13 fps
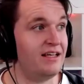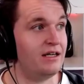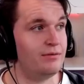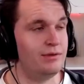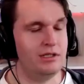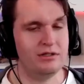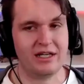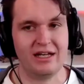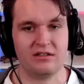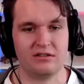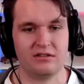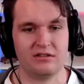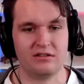Like when you're getting
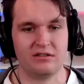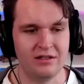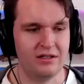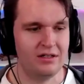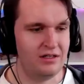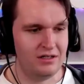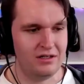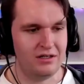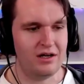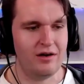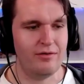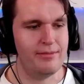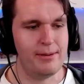started,
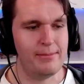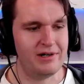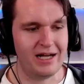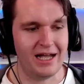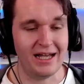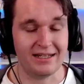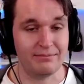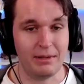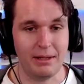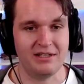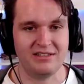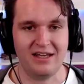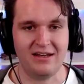I remember I had
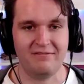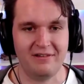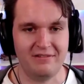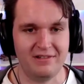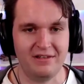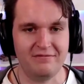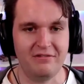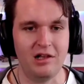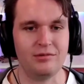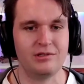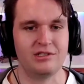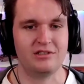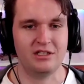maybe 10, 15
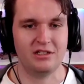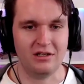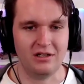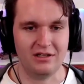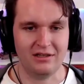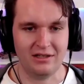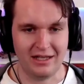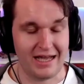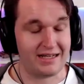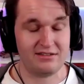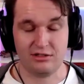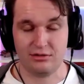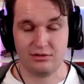followers on, on
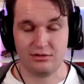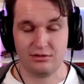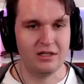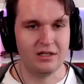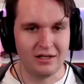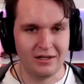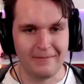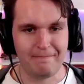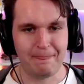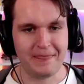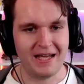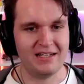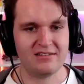X Twitter.
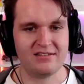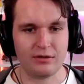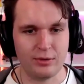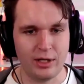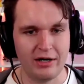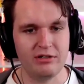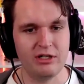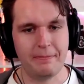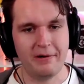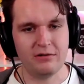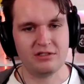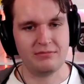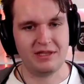And it's like whenever you
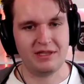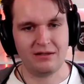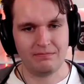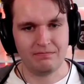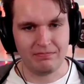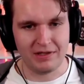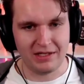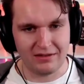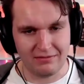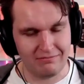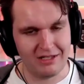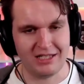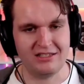post something,
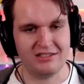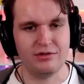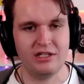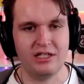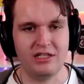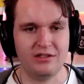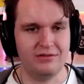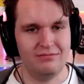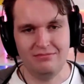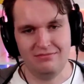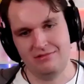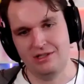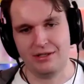it doesn't hmm. really,
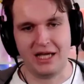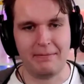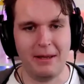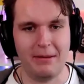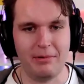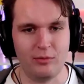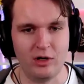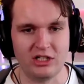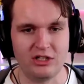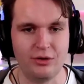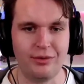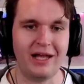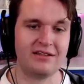you get maybe one,
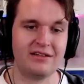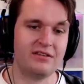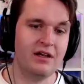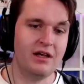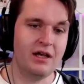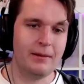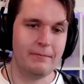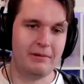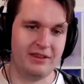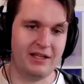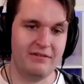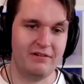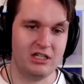two likes, but
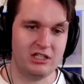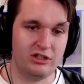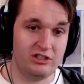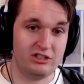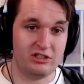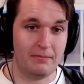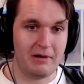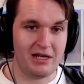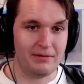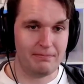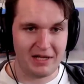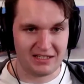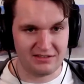then eventually somebody
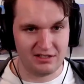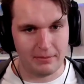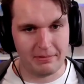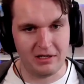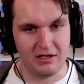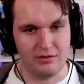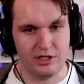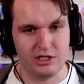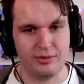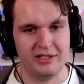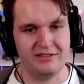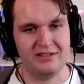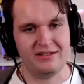picks it up and
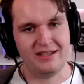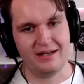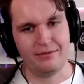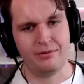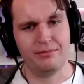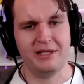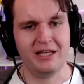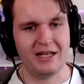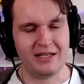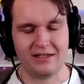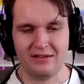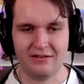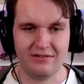retweets it. And it will be like
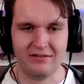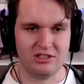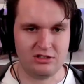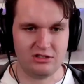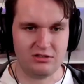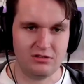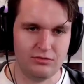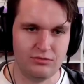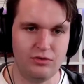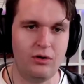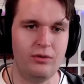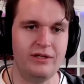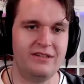just
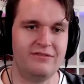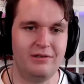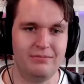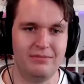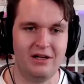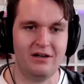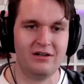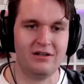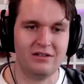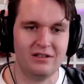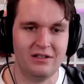rolling from there.